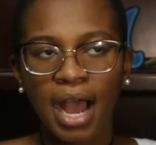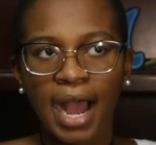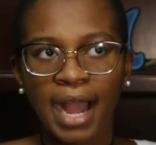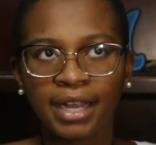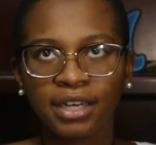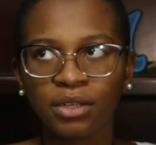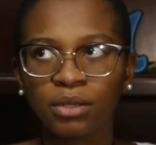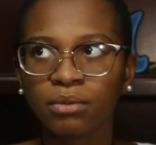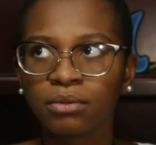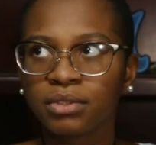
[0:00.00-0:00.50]

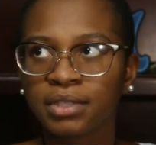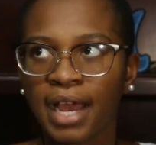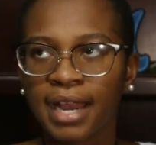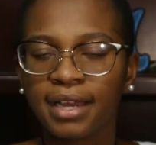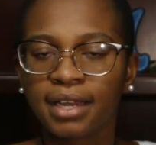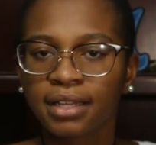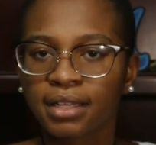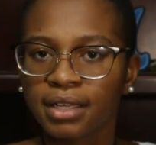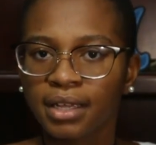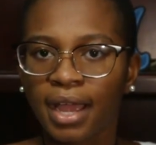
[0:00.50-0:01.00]
I do
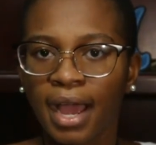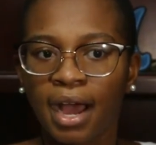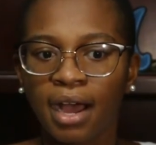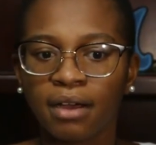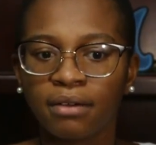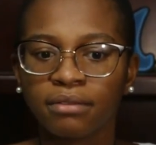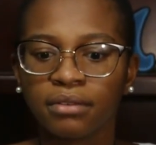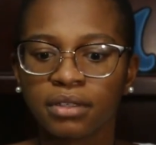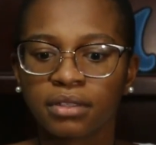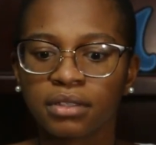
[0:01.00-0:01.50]
technically
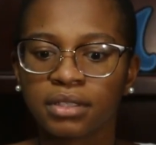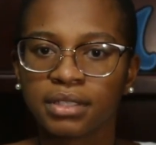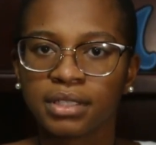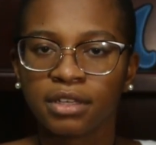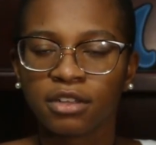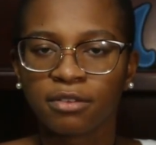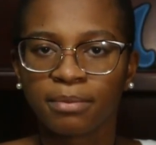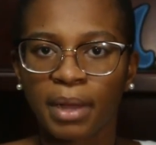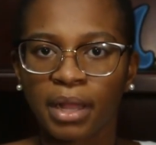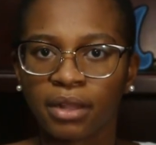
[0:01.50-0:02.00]
have like the
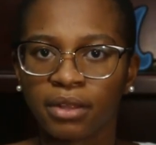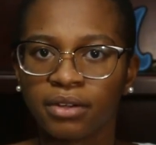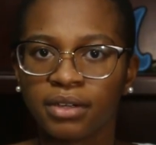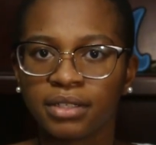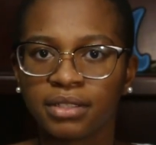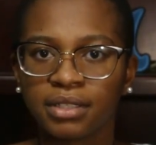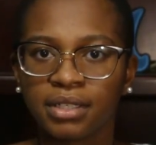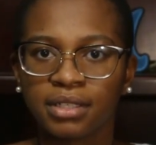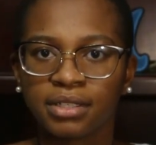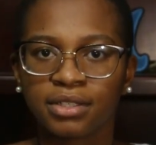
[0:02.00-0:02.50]
seal of
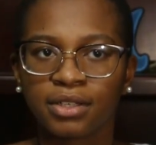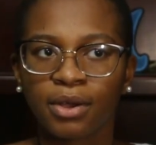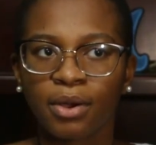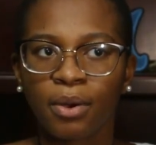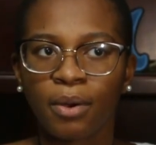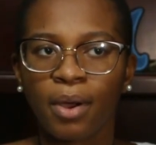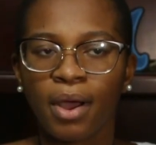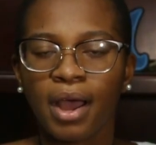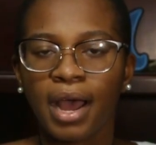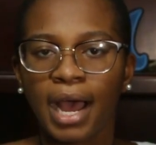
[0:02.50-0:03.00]
biliteracy,
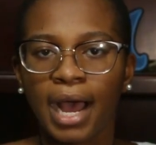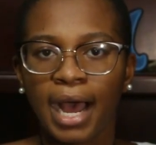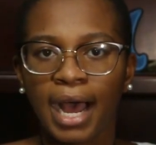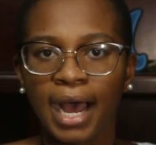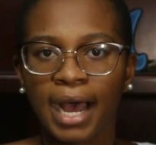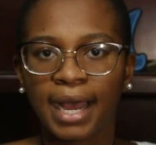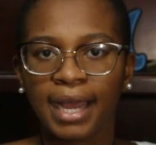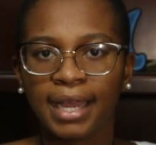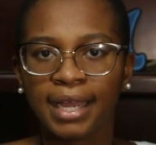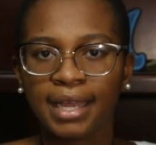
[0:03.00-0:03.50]
so
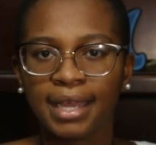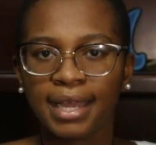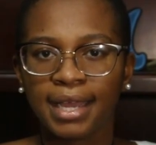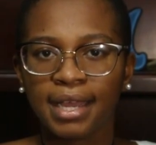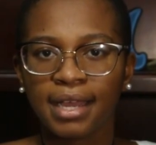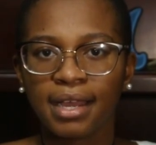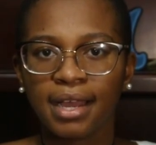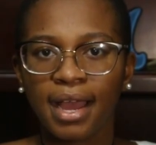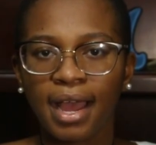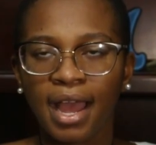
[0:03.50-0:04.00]

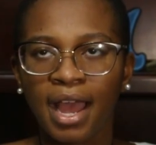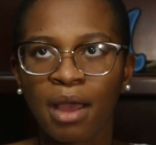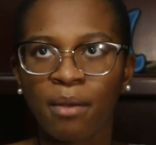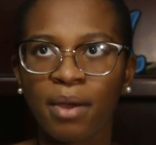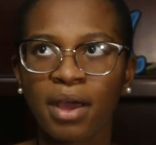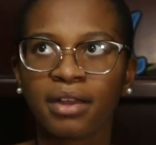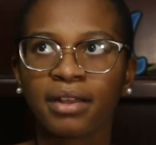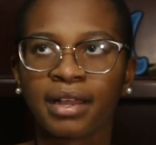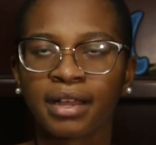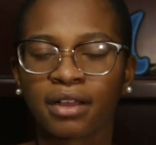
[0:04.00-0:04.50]
I
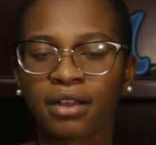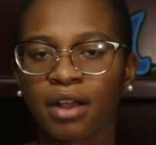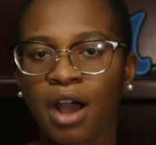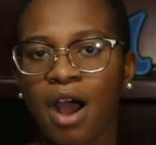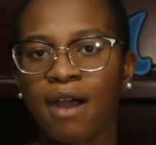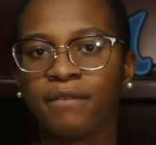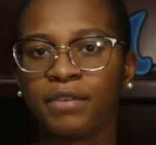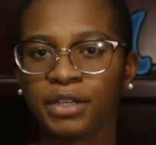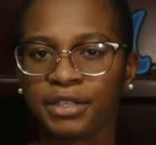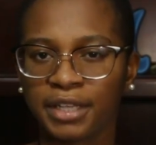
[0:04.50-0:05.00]
am at like a
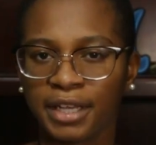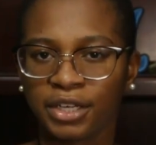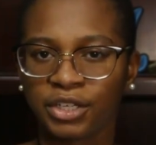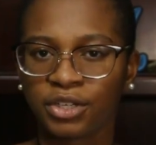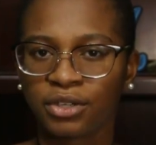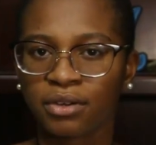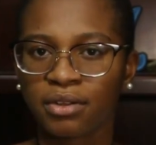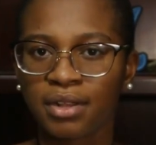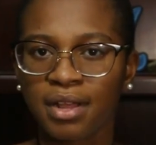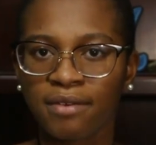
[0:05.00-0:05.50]

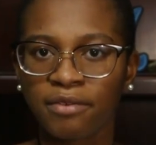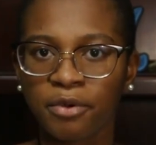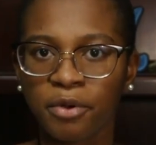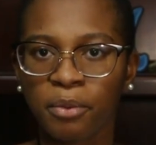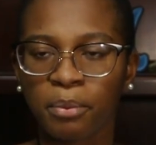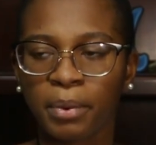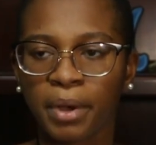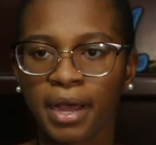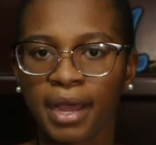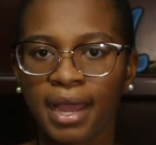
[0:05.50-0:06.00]
conversational
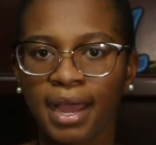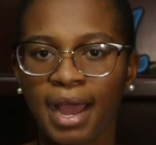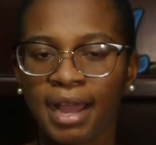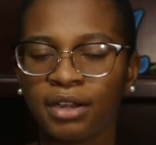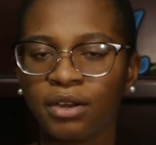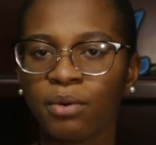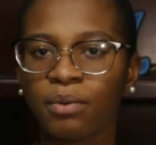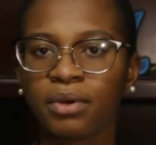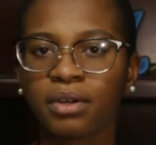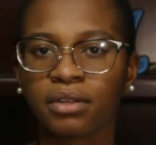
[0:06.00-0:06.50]
level, but
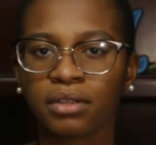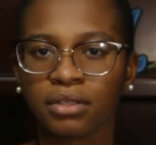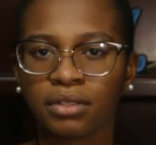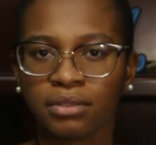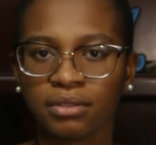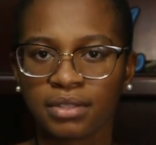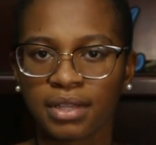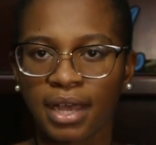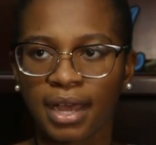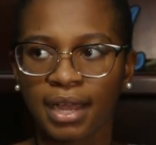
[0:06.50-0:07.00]
I don't want to
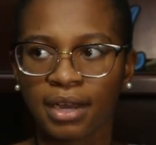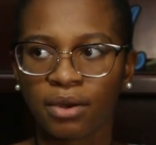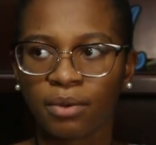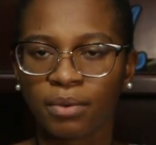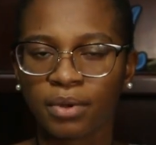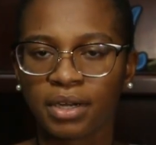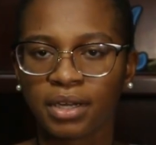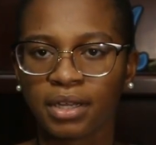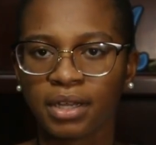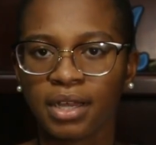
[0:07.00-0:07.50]
lose that. I don't
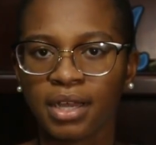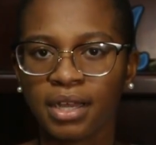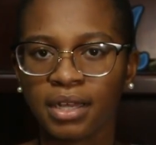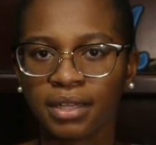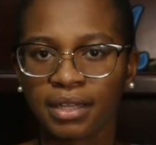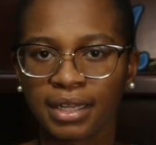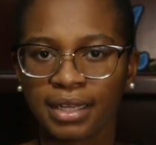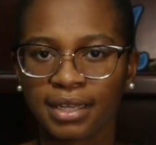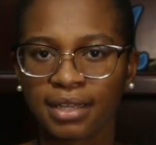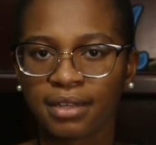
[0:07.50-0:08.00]
want to
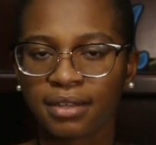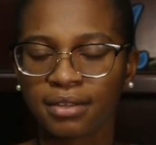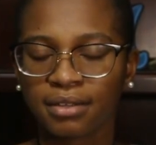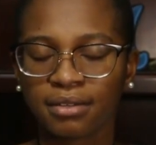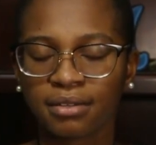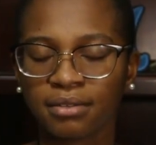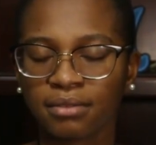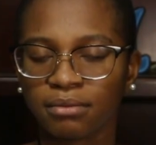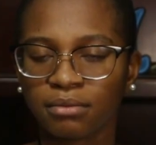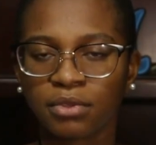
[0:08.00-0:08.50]
like
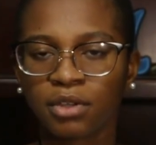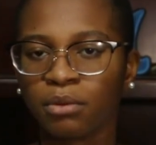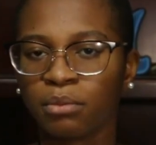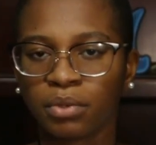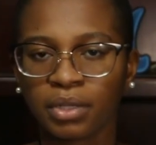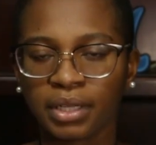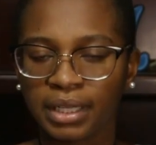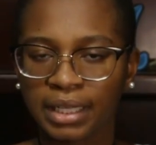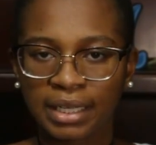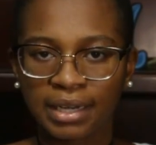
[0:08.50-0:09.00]

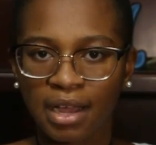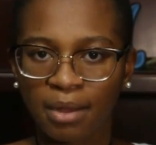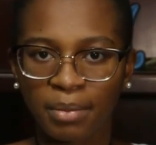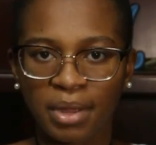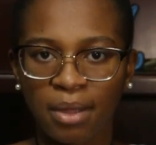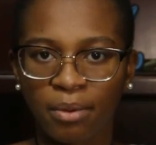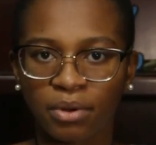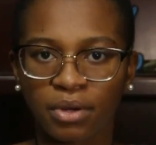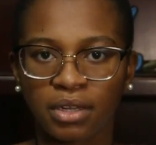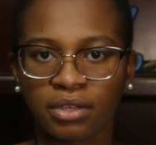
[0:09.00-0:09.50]
completely not
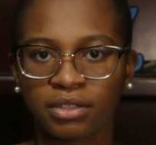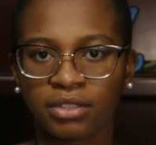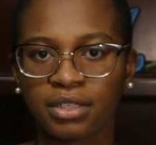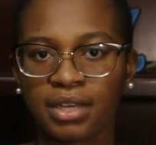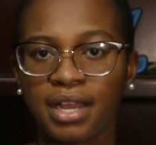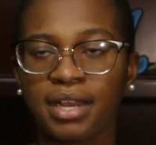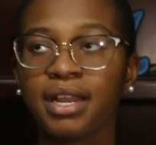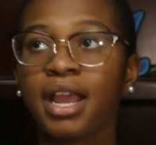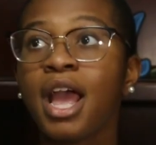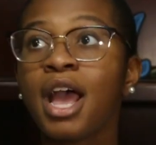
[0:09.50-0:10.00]
be able to
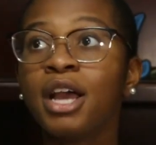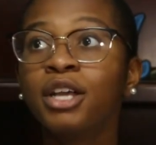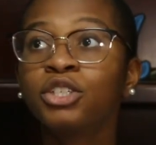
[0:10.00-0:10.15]
understand.